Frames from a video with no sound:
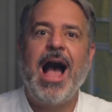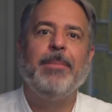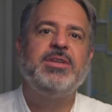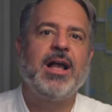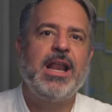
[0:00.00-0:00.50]

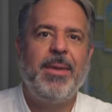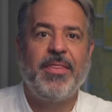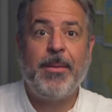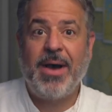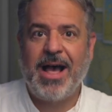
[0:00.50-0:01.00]
I'm talking
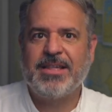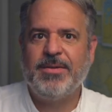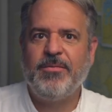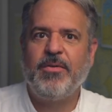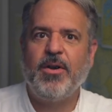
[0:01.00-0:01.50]
about the
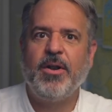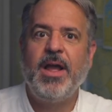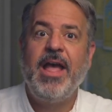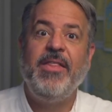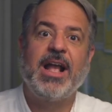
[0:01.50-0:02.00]
possum
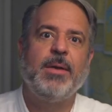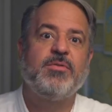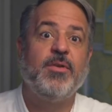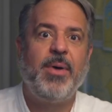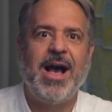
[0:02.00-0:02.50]
fur that
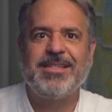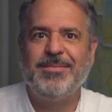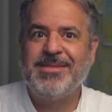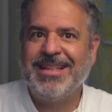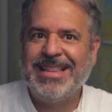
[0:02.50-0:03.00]
comes from
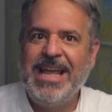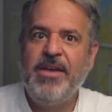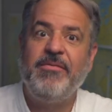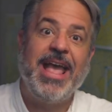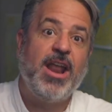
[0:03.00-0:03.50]
possums that
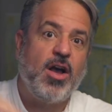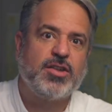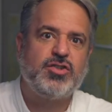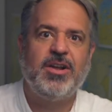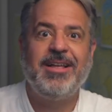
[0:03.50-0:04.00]
live in
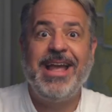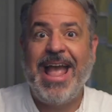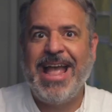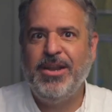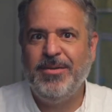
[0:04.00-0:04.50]
Australia
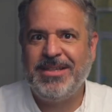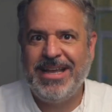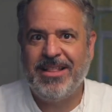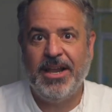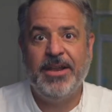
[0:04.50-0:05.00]
and New
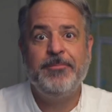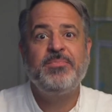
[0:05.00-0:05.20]
Zealand.